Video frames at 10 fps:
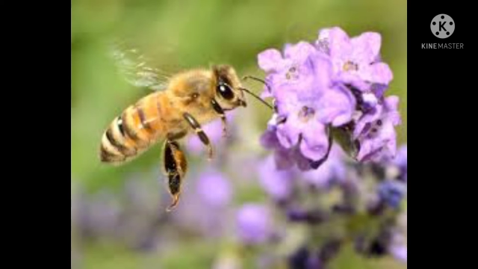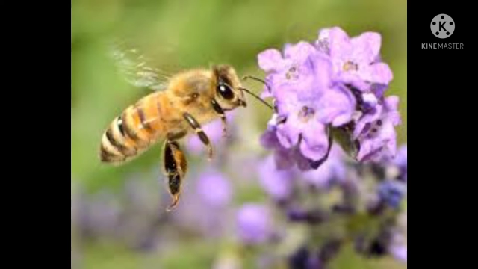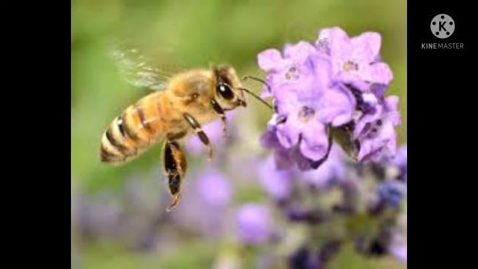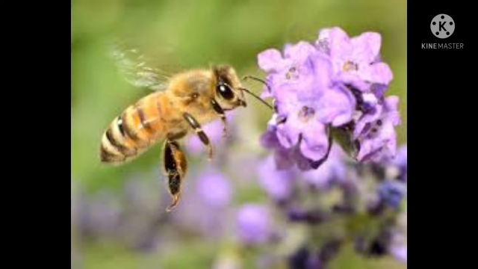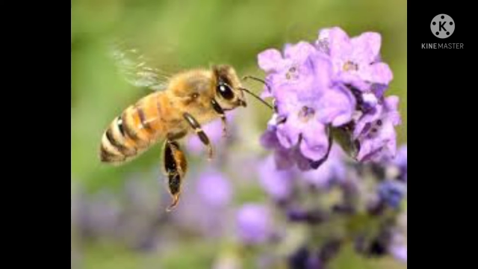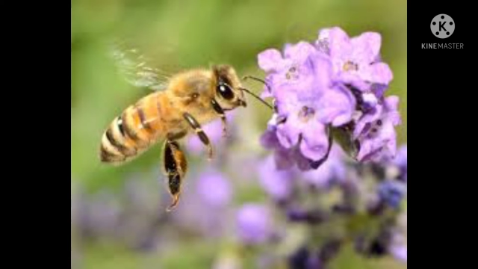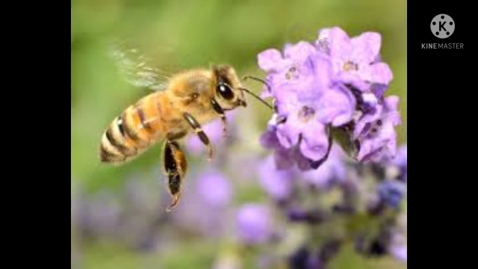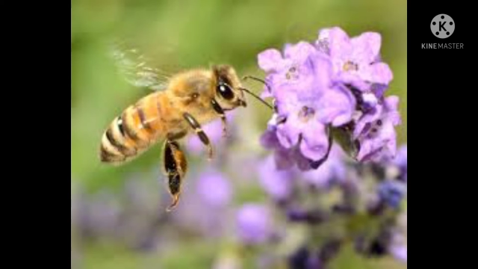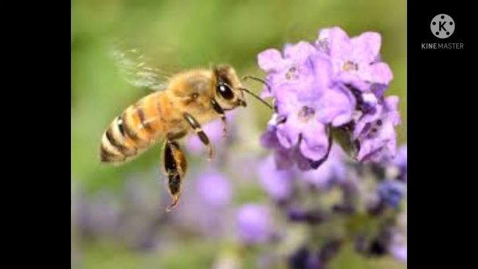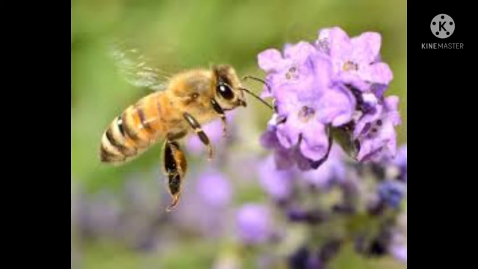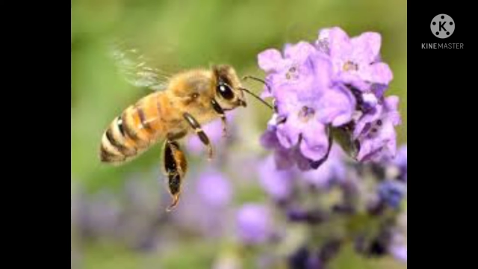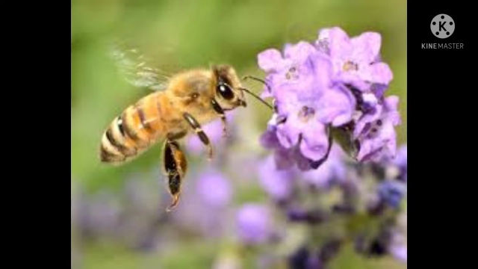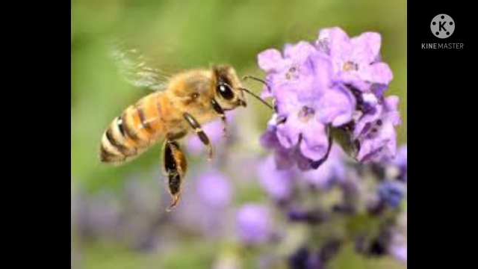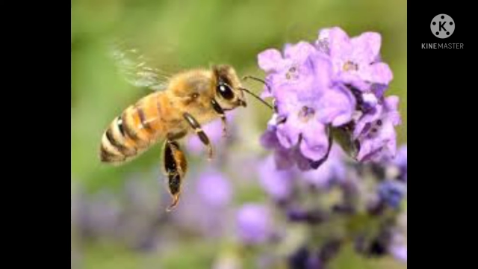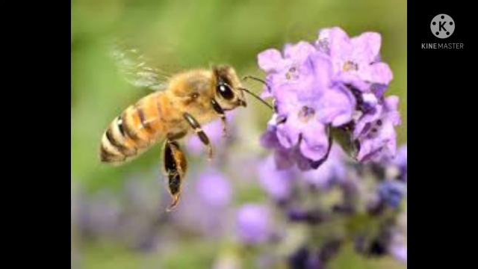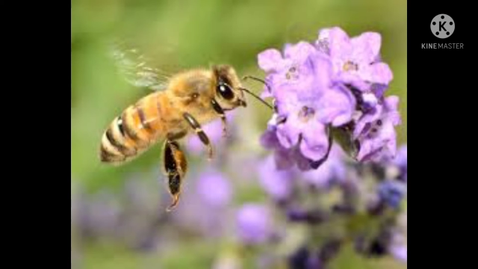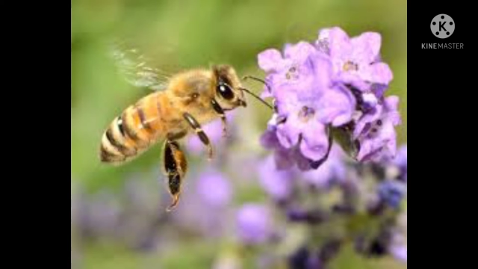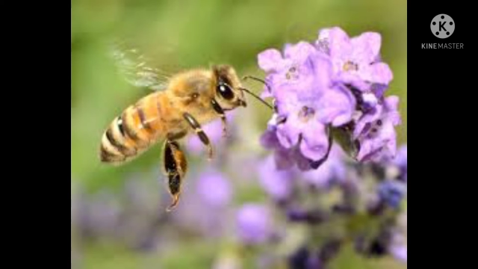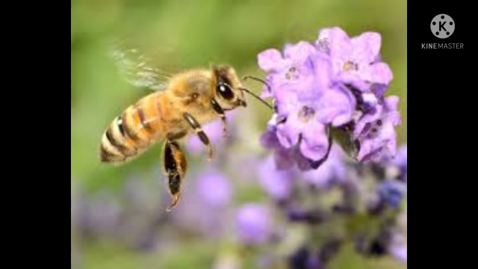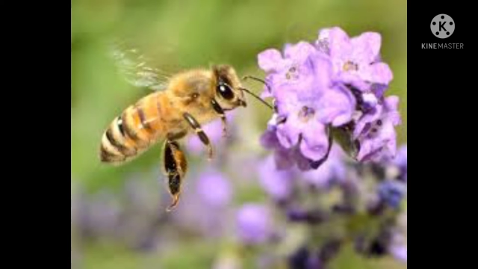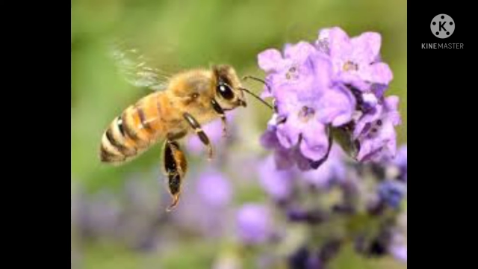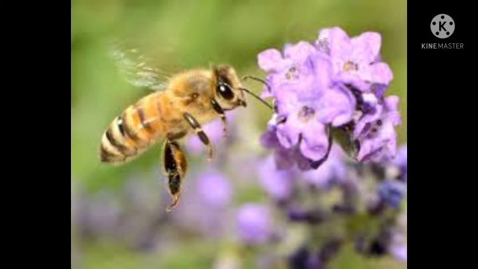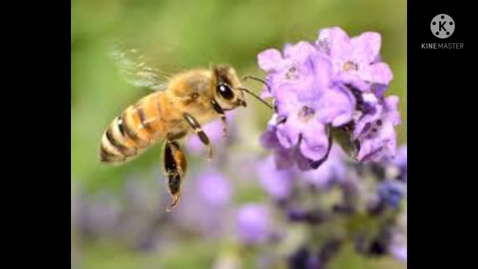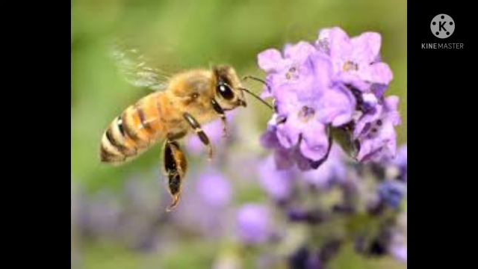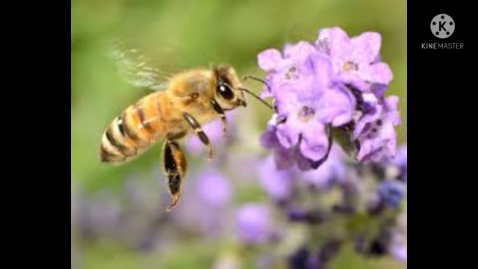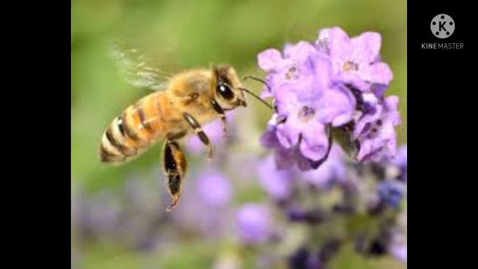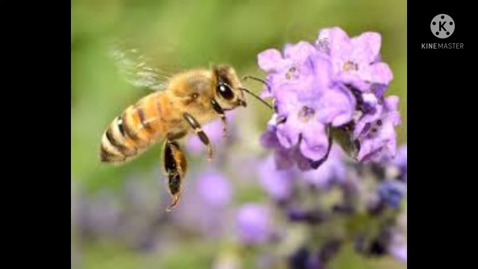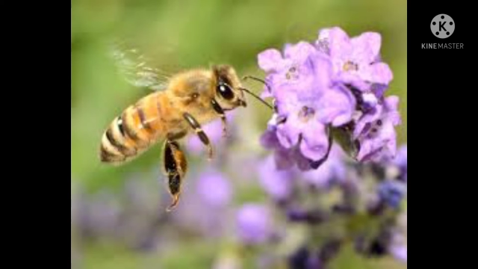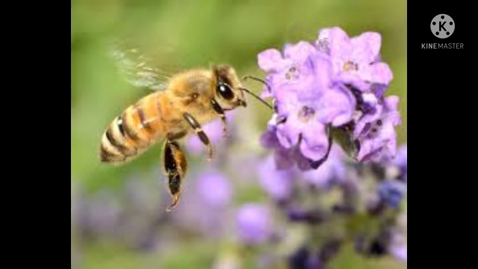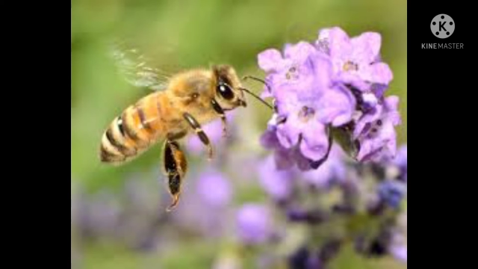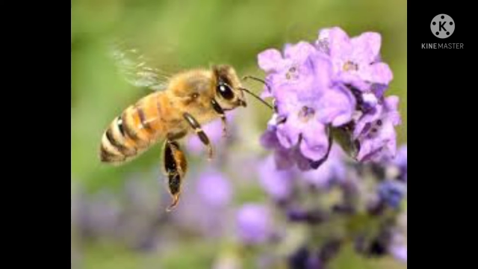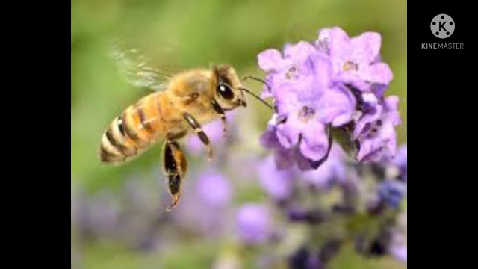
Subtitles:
[unreadable: no face in view]